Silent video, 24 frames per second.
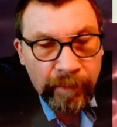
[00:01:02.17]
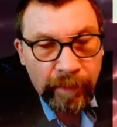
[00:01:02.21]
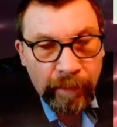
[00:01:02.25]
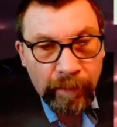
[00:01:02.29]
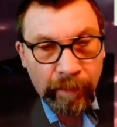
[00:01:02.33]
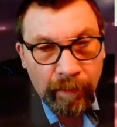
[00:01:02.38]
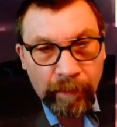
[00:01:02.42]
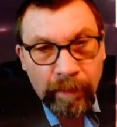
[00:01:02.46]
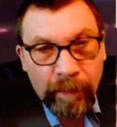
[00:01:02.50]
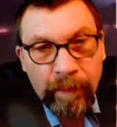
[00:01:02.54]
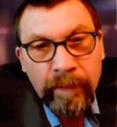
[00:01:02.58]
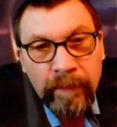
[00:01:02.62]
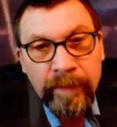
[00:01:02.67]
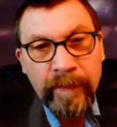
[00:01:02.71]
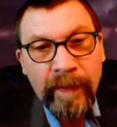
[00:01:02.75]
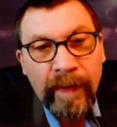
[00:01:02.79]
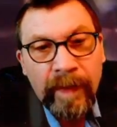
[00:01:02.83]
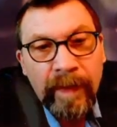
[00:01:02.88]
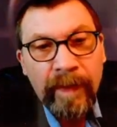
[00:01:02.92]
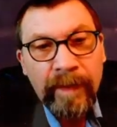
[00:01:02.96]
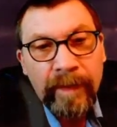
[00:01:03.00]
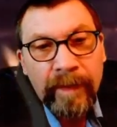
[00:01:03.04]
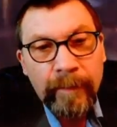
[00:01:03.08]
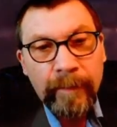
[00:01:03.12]
a long
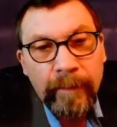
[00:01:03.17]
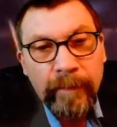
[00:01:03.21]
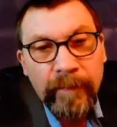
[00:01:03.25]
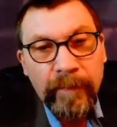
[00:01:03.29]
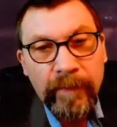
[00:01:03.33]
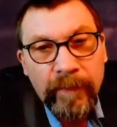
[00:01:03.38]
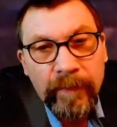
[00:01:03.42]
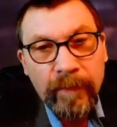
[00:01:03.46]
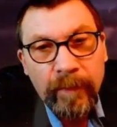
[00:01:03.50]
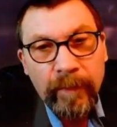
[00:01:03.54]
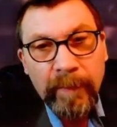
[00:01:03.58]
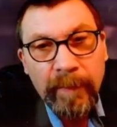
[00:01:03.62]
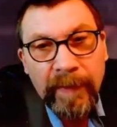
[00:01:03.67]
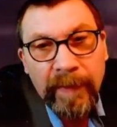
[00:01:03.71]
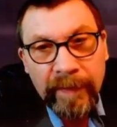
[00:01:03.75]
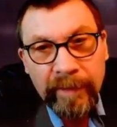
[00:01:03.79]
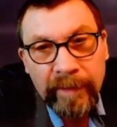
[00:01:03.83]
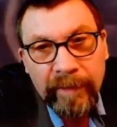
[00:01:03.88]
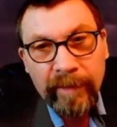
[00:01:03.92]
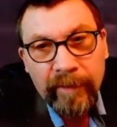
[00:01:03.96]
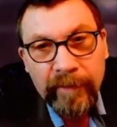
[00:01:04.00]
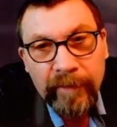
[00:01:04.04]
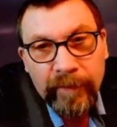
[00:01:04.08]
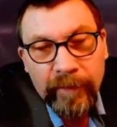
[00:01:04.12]
time to
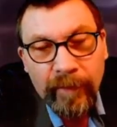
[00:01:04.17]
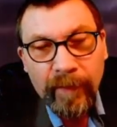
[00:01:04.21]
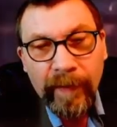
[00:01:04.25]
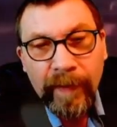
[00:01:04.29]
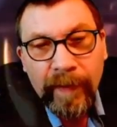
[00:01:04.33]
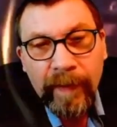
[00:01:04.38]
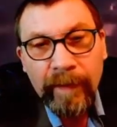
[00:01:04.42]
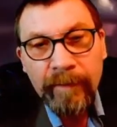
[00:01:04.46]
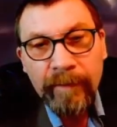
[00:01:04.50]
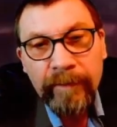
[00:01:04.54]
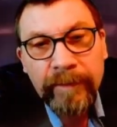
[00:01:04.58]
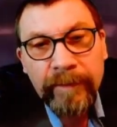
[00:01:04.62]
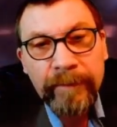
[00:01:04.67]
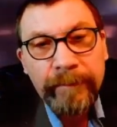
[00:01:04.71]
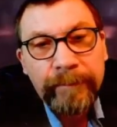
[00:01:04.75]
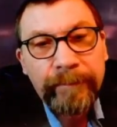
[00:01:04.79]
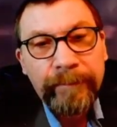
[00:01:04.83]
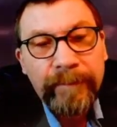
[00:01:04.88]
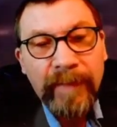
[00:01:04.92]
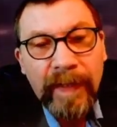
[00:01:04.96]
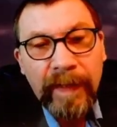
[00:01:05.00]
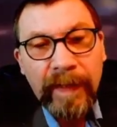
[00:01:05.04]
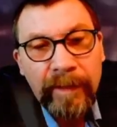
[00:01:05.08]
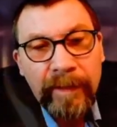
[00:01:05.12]
make this graph.
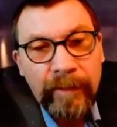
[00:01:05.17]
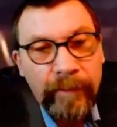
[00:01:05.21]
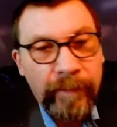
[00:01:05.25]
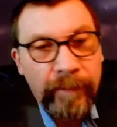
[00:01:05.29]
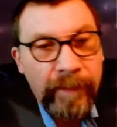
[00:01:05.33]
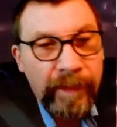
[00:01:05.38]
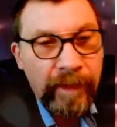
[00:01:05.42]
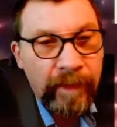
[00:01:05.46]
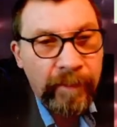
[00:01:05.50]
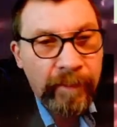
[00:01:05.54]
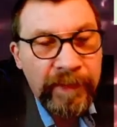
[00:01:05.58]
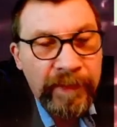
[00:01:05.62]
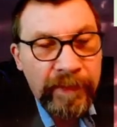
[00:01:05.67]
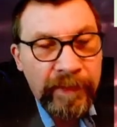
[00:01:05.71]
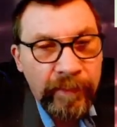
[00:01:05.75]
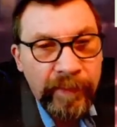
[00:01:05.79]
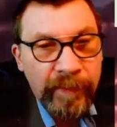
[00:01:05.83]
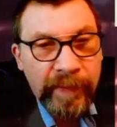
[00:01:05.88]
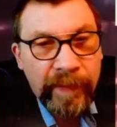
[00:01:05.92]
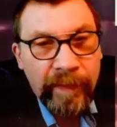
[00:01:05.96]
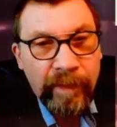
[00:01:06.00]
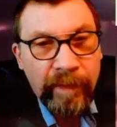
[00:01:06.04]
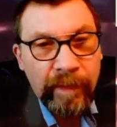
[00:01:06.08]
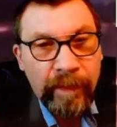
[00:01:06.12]
I don't think I'll be
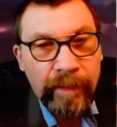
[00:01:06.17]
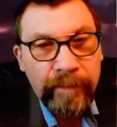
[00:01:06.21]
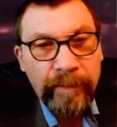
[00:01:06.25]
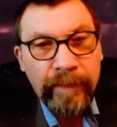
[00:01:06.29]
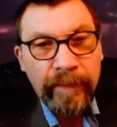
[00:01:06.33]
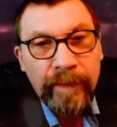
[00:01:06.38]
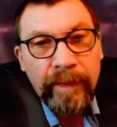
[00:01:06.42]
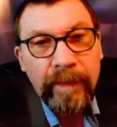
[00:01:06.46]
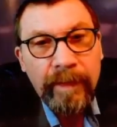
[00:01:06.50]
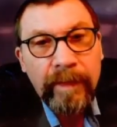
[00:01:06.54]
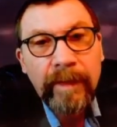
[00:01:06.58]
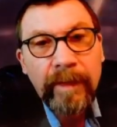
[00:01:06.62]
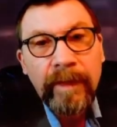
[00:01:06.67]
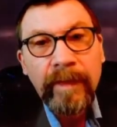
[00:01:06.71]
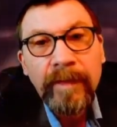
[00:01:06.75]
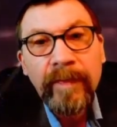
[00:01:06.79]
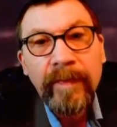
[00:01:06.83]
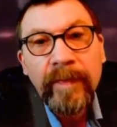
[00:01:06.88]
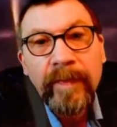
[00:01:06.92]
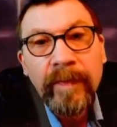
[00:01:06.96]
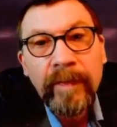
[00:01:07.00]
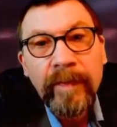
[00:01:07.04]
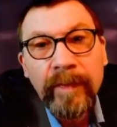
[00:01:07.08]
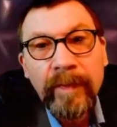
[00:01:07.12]
doing it often.
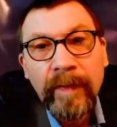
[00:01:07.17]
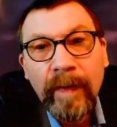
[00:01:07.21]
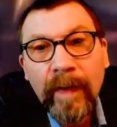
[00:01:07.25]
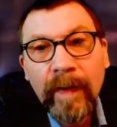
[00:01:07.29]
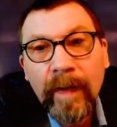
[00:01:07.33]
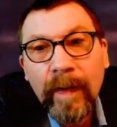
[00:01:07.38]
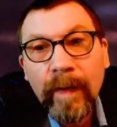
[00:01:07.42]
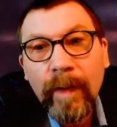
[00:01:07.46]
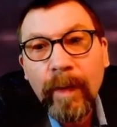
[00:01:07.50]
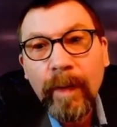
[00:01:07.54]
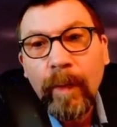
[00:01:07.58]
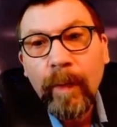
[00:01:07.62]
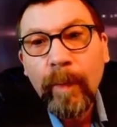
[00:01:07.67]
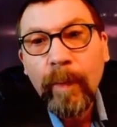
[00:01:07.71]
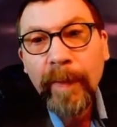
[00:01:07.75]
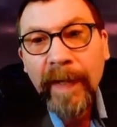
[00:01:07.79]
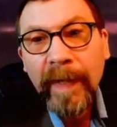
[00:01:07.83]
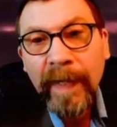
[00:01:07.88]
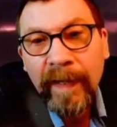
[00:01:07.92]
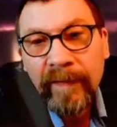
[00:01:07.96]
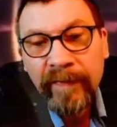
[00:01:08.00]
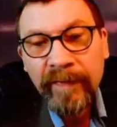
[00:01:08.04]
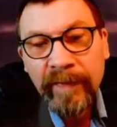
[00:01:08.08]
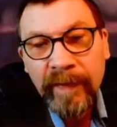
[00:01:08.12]
This is
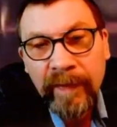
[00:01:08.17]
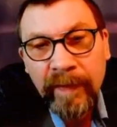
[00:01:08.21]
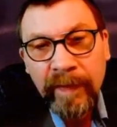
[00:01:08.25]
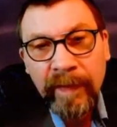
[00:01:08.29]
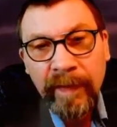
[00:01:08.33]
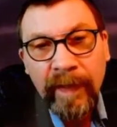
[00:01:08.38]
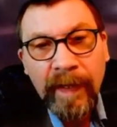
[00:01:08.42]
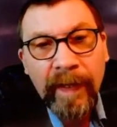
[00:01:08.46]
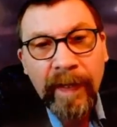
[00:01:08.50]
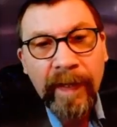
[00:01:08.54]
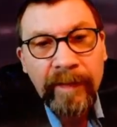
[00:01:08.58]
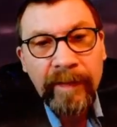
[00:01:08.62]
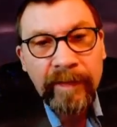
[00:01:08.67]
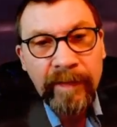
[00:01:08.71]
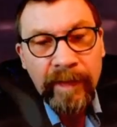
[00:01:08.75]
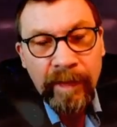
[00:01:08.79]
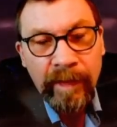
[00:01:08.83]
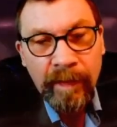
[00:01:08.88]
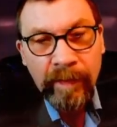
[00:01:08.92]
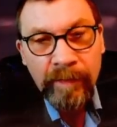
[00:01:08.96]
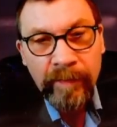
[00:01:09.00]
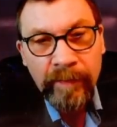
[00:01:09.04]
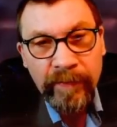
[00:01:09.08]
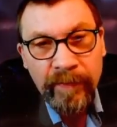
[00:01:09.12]
opacity and
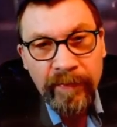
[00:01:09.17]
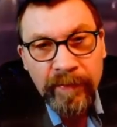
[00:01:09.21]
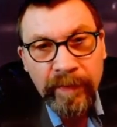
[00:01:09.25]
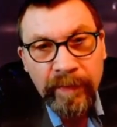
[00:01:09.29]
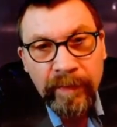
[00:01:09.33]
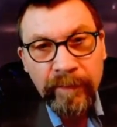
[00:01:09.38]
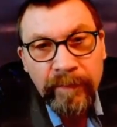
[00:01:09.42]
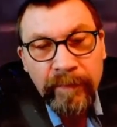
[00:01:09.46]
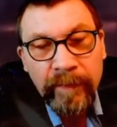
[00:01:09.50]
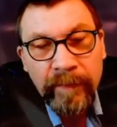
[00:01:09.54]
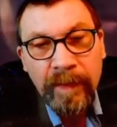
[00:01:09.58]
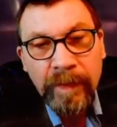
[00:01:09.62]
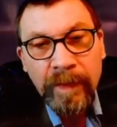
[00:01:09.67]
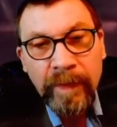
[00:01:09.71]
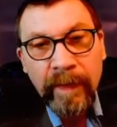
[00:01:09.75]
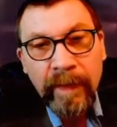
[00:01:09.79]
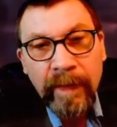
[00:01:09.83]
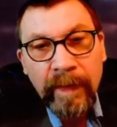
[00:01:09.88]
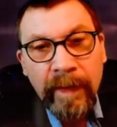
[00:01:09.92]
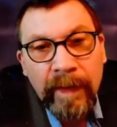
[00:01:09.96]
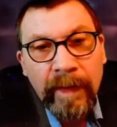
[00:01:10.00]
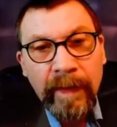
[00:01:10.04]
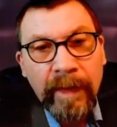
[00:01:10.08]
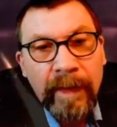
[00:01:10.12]
color shift.
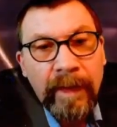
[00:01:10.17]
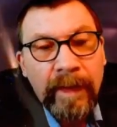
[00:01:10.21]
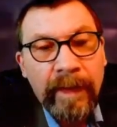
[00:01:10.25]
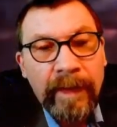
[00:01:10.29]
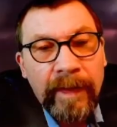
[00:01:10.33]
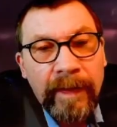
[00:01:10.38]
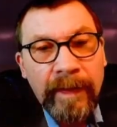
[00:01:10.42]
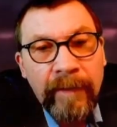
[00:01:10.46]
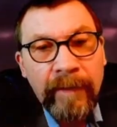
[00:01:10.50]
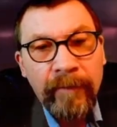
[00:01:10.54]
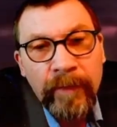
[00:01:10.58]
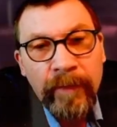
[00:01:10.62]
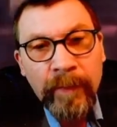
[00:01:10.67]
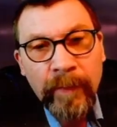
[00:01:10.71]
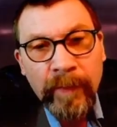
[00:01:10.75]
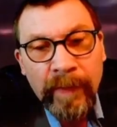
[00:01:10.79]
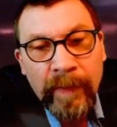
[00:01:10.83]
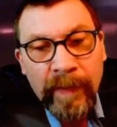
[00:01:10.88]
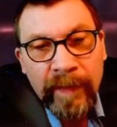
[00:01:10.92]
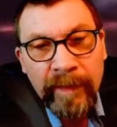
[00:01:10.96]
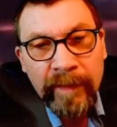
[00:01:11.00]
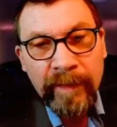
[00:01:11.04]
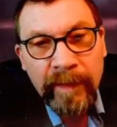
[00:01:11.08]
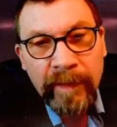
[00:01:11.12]
It gives you
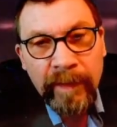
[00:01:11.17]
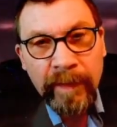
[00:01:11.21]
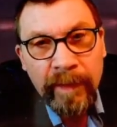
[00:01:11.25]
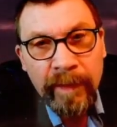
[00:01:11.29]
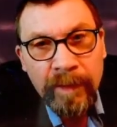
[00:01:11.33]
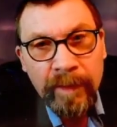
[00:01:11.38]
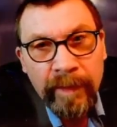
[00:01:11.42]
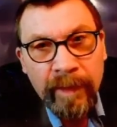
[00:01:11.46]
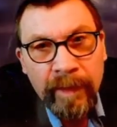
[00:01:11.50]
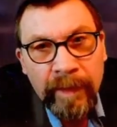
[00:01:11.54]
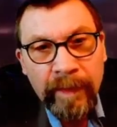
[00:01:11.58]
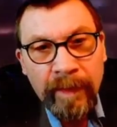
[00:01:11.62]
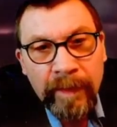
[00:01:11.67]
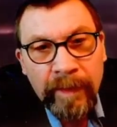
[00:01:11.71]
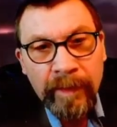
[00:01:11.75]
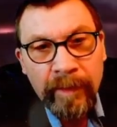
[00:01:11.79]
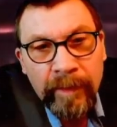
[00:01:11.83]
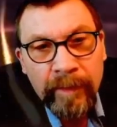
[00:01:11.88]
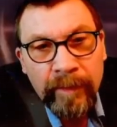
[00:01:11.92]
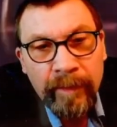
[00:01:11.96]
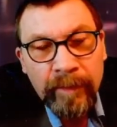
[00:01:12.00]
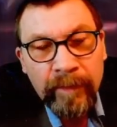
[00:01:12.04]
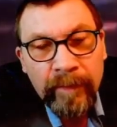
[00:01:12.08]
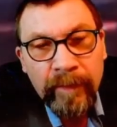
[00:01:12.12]
an idea that
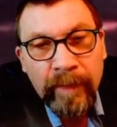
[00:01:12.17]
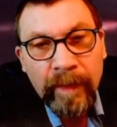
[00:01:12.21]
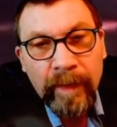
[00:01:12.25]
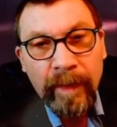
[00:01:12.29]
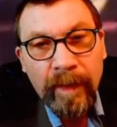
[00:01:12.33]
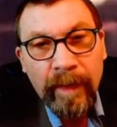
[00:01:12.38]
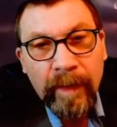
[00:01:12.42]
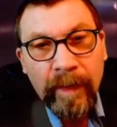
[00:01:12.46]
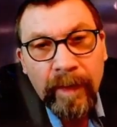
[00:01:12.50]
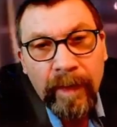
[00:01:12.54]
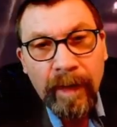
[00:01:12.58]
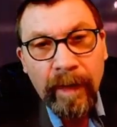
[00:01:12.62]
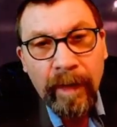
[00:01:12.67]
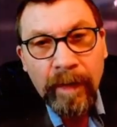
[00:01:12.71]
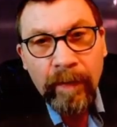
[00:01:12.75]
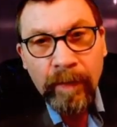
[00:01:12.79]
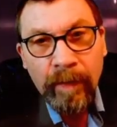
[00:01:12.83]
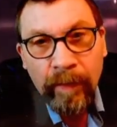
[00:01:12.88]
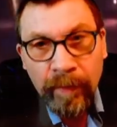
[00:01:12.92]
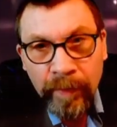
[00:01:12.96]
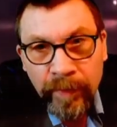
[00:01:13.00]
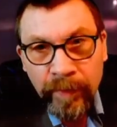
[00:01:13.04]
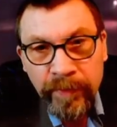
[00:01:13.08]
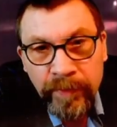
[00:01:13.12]
there's a
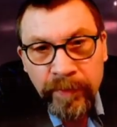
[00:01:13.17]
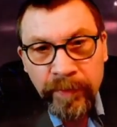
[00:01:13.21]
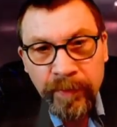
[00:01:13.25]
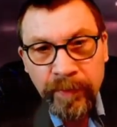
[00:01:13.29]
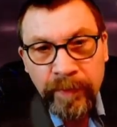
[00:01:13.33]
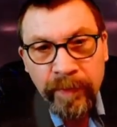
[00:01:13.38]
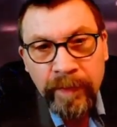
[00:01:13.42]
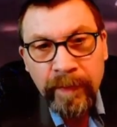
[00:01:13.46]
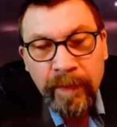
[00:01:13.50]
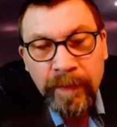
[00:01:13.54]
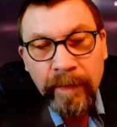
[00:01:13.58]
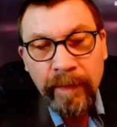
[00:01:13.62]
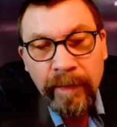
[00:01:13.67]
larger